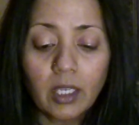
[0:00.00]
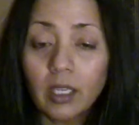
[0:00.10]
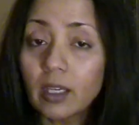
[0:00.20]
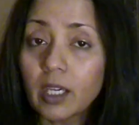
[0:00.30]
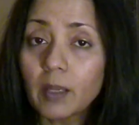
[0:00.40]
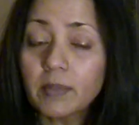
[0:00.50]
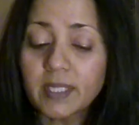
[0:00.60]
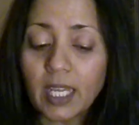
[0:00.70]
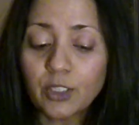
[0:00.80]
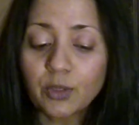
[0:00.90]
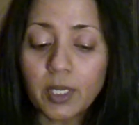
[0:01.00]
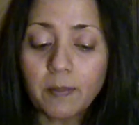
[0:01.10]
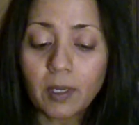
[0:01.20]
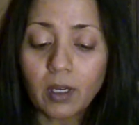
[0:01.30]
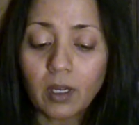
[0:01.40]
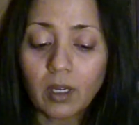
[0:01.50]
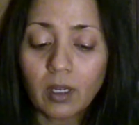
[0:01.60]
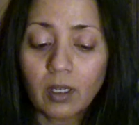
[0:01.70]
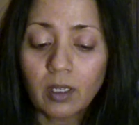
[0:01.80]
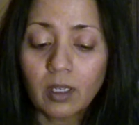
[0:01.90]
"Here comes that dreamer.
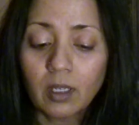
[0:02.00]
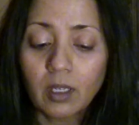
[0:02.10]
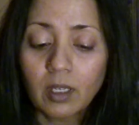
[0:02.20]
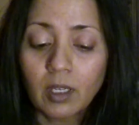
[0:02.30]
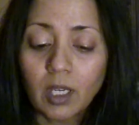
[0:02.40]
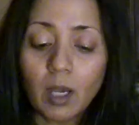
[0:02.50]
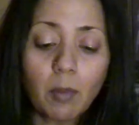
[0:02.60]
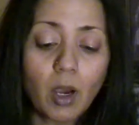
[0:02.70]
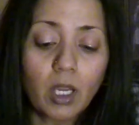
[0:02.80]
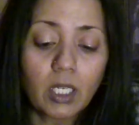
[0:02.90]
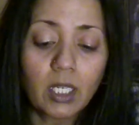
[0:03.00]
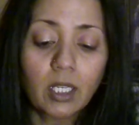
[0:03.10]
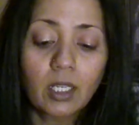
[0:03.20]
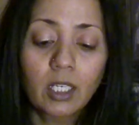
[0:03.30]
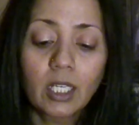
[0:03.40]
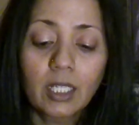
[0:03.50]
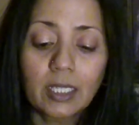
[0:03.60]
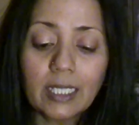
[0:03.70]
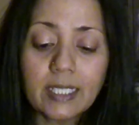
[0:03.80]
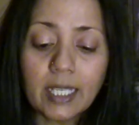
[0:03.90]
Come on,
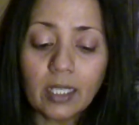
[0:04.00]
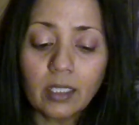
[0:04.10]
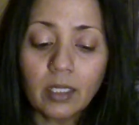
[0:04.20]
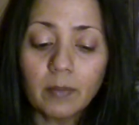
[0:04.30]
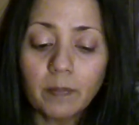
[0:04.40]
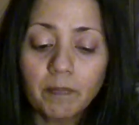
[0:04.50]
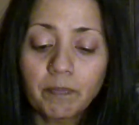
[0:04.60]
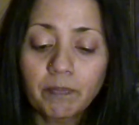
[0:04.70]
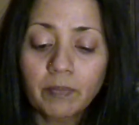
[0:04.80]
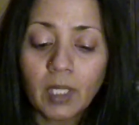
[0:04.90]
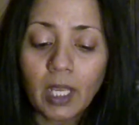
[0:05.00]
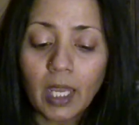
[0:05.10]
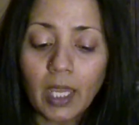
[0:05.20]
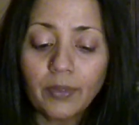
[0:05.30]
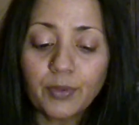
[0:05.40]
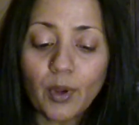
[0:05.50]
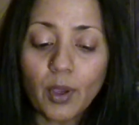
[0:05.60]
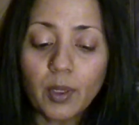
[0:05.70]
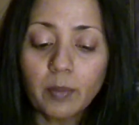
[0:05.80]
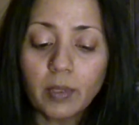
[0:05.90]
let's kill him and throw
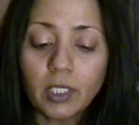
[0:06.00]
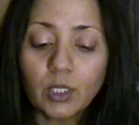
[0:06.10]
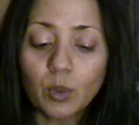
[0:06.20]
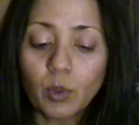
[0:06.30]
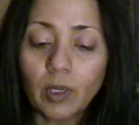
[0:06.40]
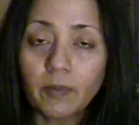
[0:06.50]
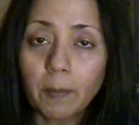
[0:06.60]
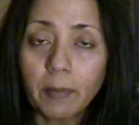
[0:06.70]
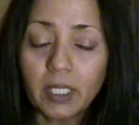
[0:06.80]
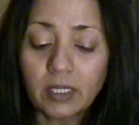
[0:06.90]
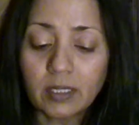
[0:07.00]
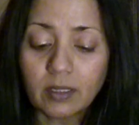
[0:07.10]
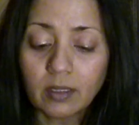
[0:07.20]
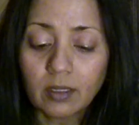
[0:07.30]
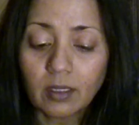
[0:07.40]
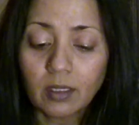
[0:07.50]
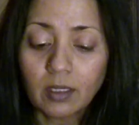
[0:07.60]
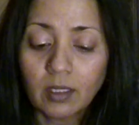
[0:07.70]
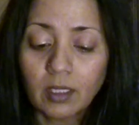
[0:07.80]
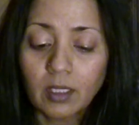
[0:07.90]
him into one of the pits.
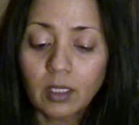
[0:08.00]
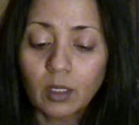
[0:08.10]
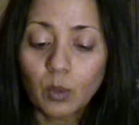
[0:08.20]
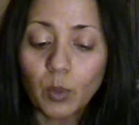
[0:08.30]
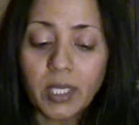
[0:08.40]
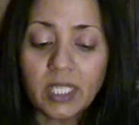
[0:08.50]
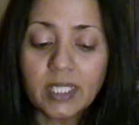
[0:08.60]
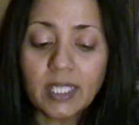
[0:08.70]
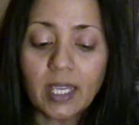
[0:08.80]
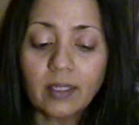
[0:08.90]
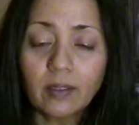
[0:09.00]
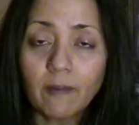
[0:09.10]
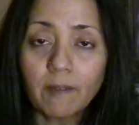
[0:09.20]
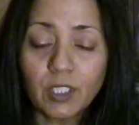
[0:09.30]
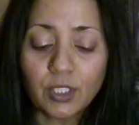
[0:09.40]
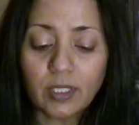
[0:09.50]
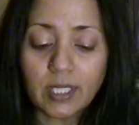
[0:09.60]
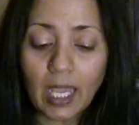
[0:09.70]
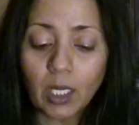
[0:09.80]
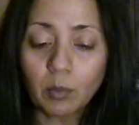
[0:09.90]
We can say that the vicious
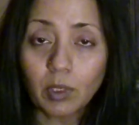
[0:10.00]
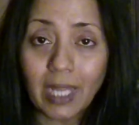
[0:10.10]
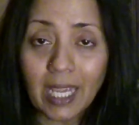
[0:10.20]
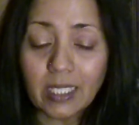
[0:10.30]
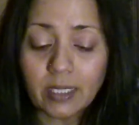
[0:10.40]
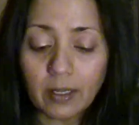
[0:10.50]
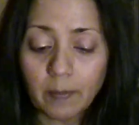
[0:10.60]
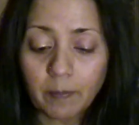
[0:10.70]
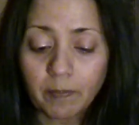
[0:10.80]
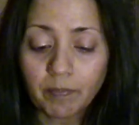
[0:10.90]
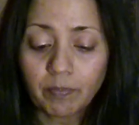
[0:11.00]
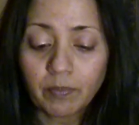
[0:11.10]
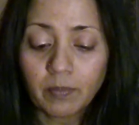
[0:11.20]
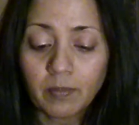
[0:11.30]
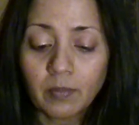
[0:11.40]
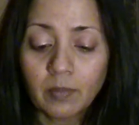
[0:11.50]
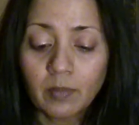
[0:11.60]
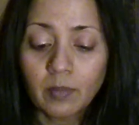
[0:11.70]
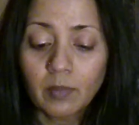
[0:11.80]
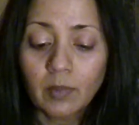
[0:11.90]
animal ate him.
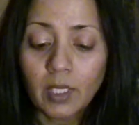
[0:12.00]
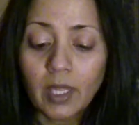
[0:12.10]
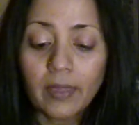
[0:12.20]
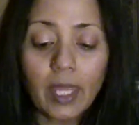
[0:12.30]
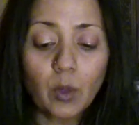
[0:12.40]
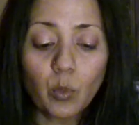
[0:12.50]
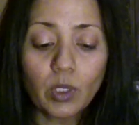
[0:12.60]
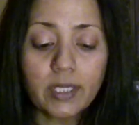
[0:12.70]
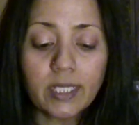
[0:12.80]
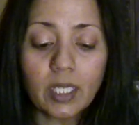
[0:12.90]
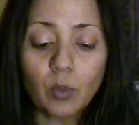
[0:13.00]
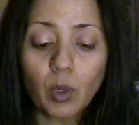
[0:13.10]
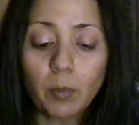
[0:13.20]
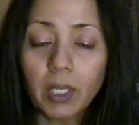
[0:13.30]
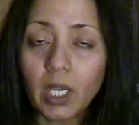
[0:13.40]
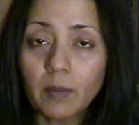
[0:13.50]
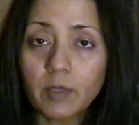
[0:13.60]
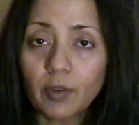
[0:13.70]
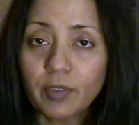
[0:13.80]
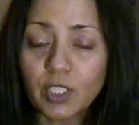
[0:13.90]
Then we'll see what becomes
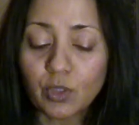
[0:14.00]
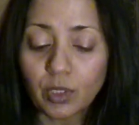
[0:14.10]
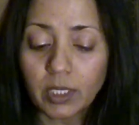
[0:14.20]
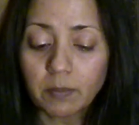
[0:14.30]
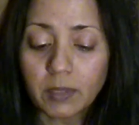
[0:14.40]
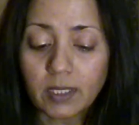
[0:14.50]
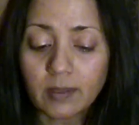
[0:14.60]
of his dreams."